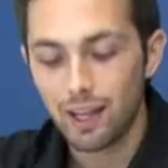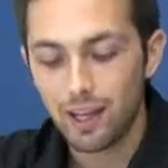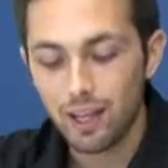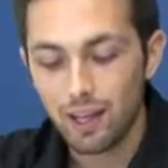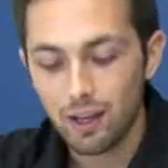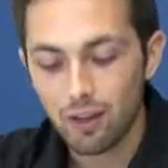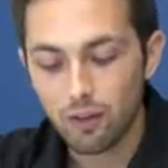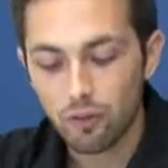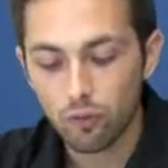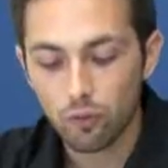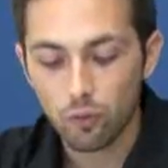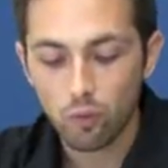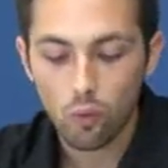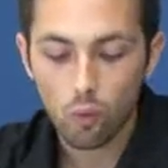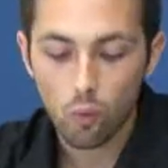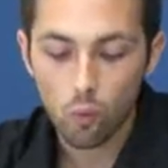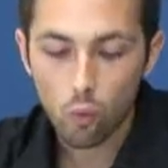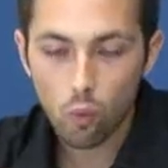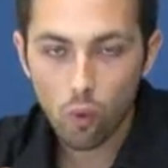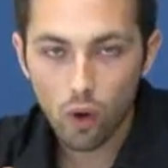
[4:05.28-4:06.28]
if
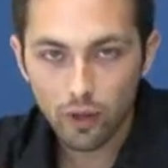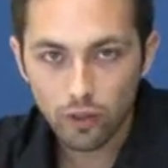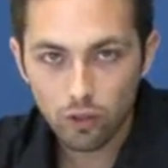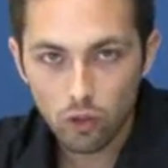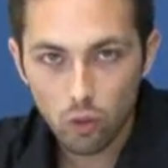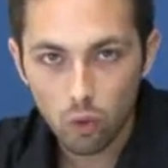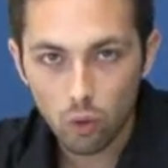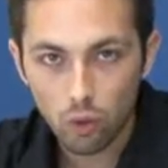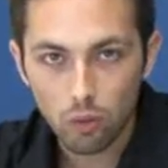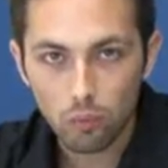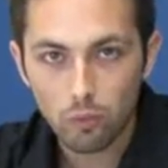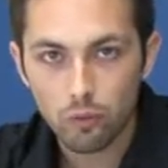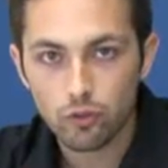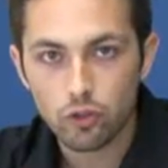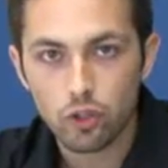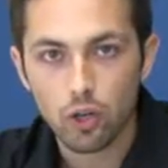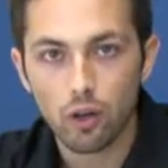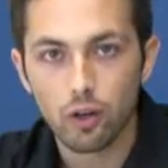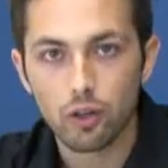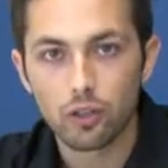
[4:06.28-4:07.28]
one coulomb of
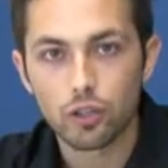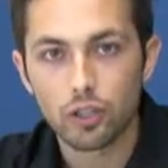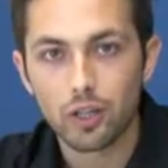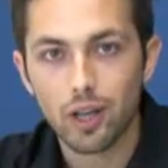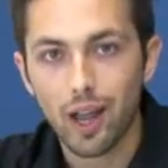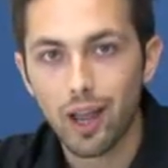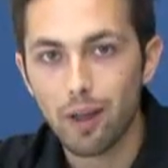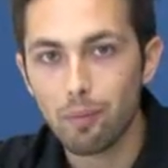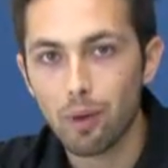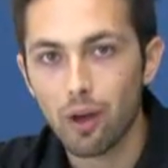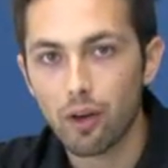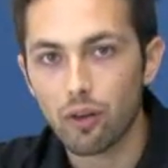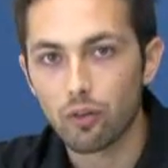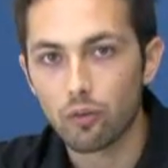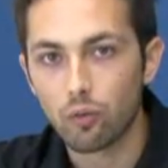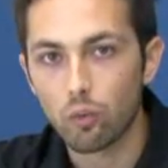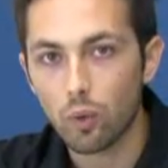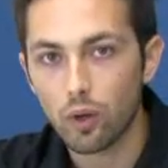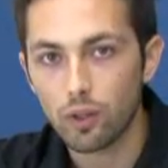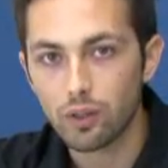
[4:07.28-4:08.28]
charge came out of
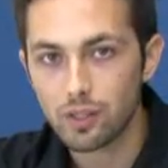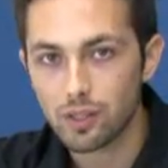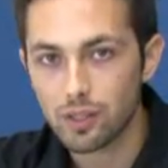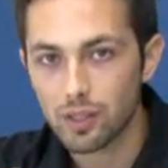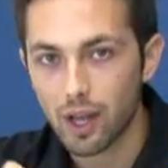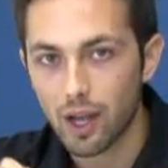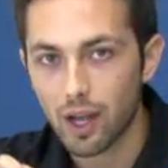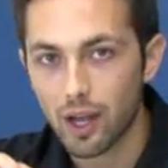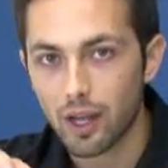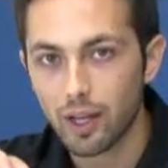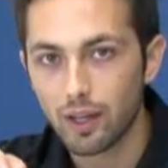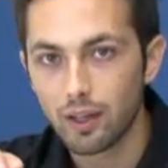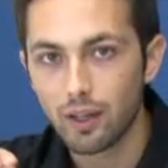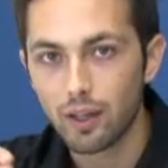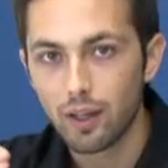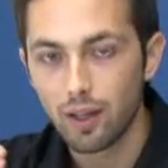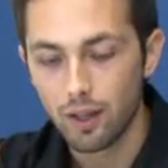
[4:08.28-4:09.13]
one side,